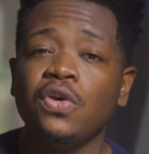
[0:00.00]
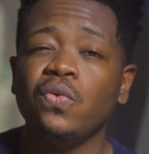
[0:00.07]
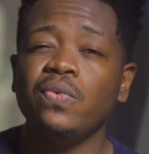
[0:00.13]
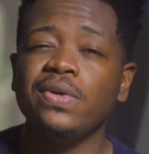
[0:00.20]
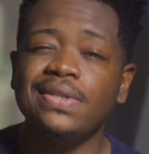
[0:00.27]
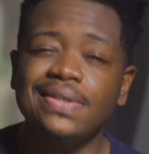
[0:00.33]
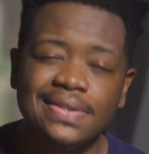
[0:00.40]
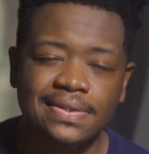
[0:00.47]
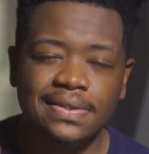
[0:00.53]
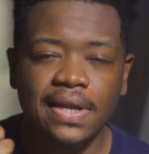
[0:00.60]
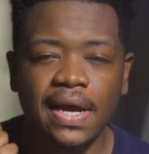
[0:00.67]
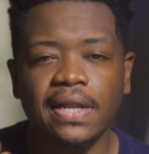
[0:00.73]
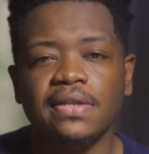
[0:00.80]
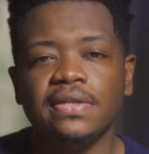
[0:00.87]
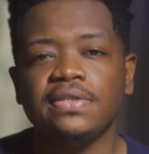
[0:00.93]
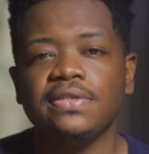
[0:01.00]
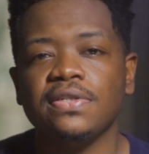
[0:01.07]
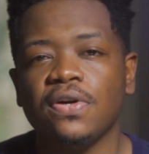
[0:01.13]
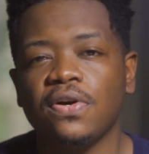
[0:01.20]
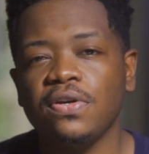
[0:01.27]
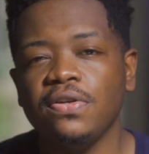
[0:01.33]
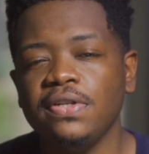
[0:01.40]
with this knowledge.
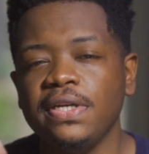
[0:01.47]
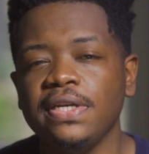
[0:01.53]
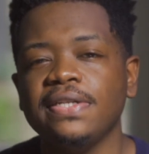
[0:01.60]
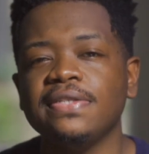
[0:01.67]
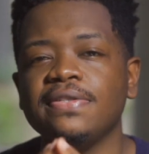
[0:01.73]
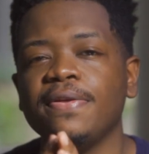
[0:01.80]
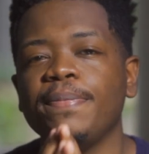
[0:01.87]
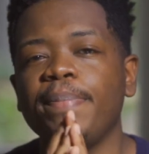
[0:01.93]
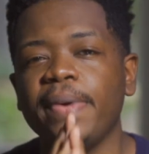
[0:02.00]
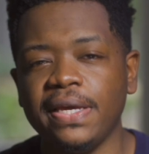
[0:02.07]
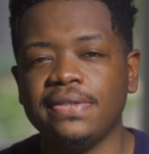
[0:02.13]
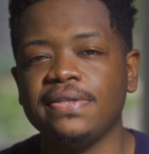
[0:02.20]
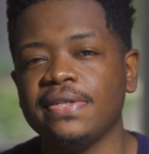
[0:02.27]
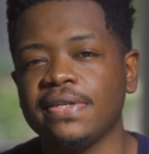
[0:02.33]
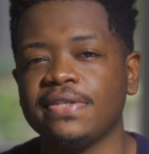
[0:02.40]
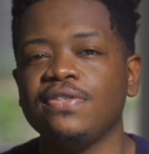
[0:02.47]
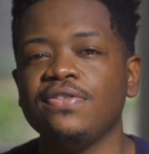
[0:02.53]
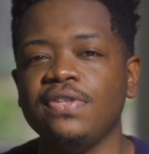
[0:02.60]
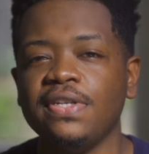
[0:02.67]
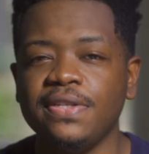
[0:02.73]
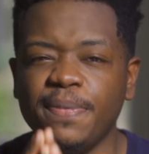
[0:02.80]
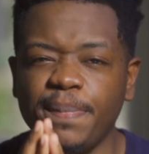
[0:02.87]
All you need is the basics. You
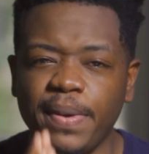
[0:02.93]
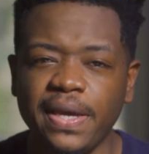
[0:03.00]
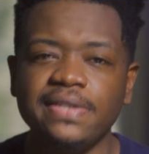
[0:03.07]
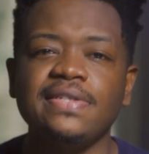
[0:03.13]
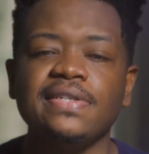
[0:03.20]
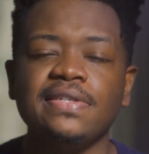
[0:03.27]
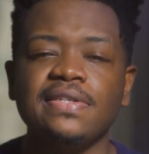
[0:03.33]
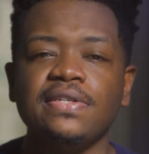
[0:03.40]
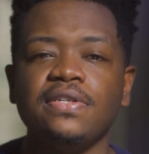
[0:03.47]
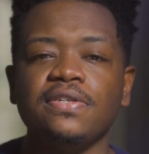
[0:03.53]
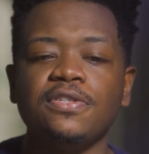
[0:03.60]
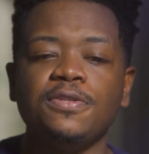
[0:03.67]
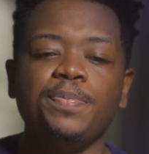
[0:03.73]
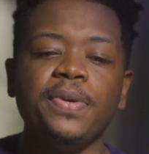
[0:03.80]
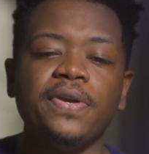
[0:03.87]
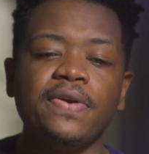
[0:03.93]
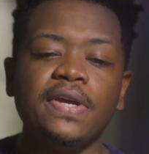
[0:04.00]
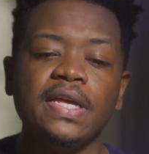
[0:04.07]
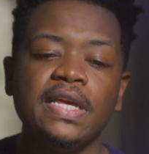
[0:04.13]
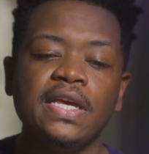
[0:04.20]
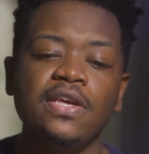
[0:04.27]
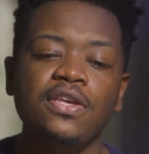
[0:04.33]
need the basics in your
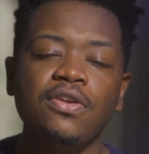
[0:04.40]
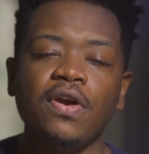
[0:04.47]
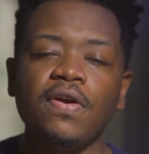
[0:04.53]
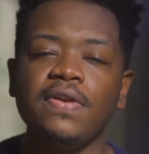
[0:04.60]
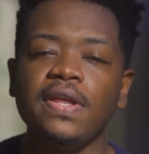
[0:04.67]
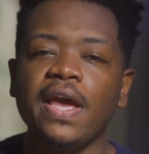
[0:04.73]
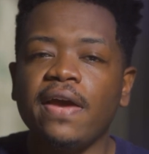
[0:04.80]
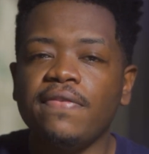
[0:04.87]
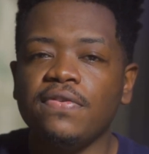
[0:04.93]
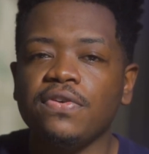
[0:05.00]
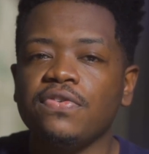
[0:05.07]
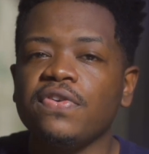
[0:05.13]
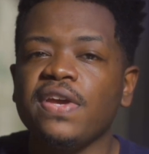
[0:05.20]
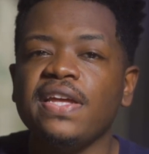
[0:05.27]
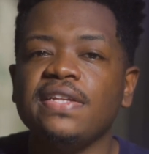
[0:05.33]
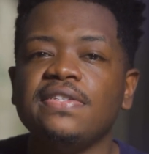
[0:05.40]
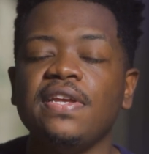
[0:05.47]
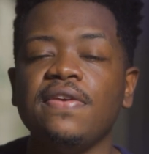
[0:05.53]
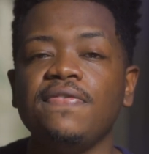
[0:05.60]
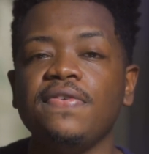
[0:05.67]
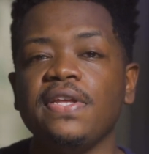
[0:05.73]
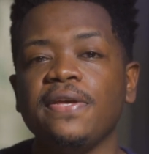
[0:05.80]
spirit. You already have the
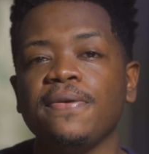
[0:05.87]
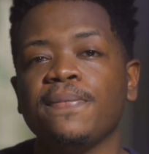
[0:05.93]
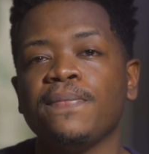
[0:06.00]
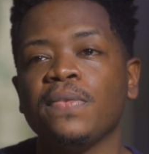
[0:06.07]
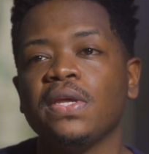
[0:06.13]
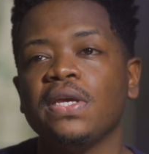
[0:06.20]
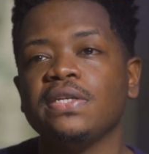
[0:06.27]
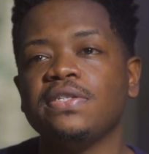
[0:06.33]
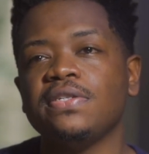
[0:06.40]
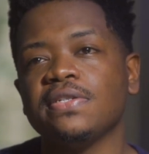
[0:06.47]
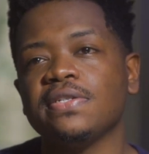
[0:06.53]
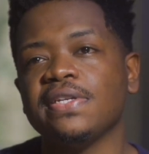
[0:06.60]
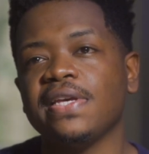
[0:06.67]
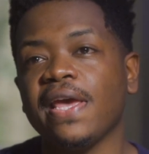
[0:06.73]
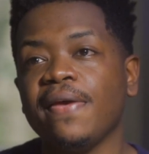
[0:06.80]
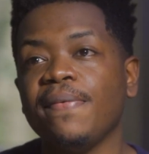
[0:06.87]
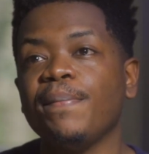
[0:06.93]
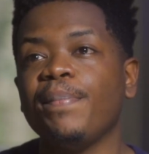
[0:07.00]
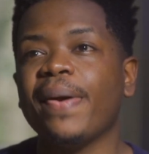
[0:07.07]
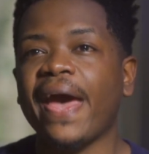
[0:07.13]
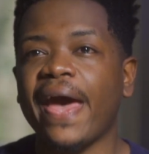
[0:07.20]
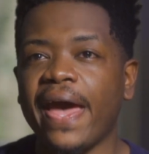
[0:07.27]
creativity. It's just getting
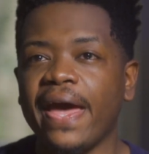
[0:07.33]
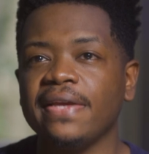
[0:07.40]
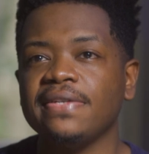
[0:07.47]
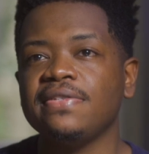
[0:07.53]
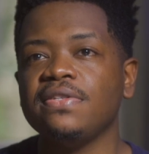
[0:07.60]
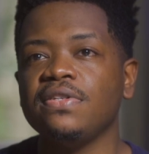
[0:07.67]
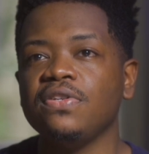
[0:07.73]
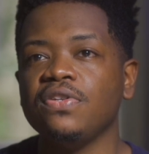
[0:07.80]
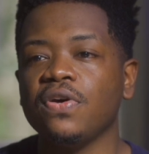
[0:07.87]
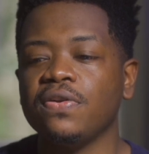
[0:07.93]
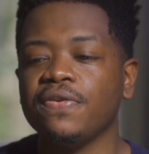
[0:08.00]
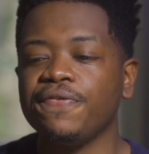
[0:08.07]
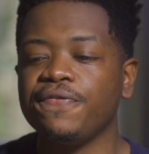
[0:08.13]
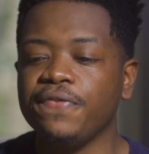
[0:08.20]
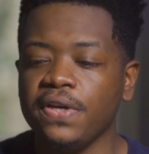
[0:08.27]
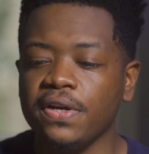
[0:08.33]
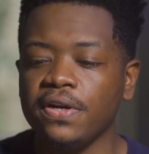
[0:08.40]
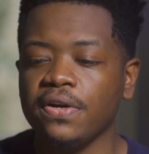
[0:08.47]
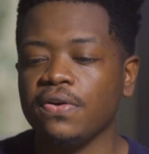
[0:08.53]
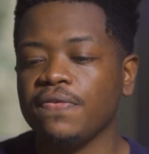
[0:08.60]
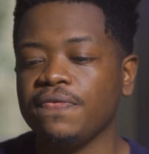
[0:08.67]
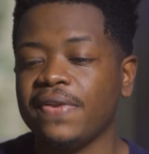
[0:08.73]
past, you know, the
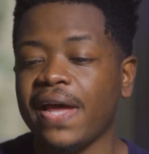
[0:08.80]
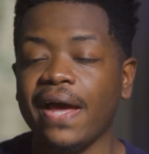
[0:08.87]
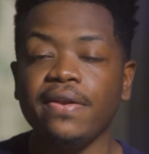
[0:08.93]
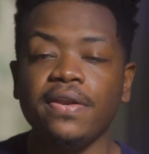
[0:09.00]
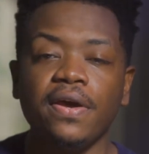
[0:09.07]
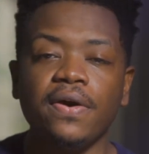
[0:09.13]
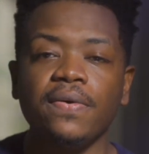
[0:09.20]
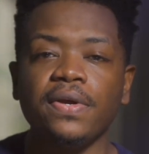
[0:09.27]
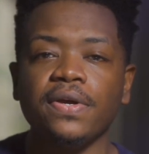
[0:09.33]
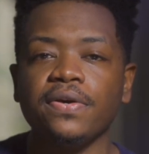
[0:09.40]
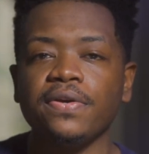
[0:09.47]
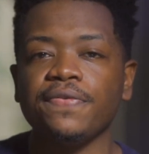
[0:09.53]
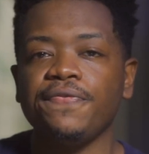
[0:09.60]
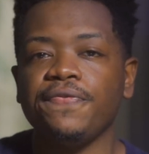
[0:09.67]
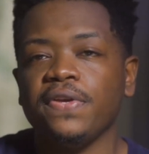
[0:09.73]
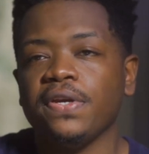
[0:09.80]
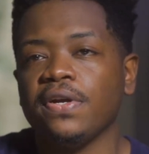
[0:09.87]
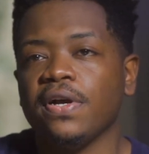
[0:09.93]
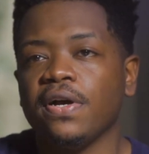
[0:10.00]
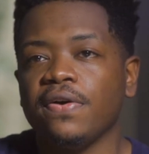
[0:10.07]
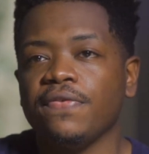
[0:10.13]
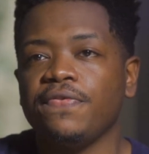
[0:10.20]
fear of not knowing or the
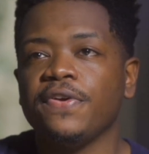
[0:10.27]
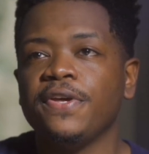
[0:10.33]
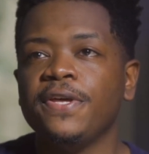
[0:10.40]
fear of